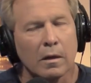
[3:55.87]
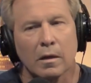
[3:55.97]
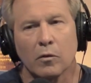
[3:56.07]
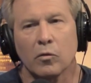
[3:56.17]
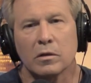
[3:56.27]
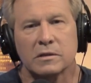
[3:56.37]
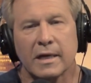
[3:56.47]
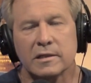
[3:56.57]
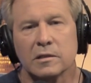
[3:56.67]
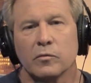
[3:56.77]
No, well,
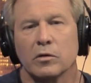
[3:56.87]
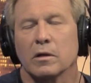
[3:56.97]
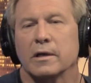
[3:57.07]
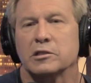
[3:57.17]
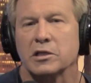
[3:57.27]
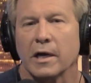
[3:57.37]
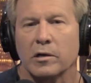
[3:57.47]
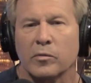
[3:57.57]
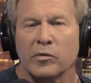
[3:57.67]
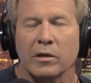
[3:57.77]
take somewhere like
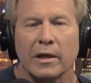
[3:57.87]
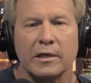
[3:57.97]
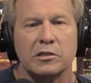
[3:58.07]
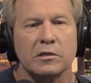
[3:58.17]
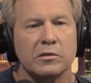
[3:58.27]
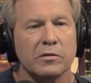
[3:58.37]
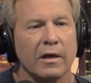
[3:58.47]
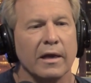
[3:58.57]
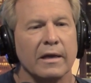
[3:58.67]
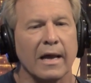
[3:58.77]
China or Malaysia. Do
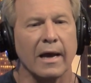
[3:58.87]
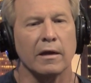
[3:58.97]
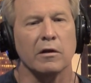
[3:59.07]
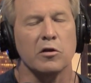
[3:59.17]
they not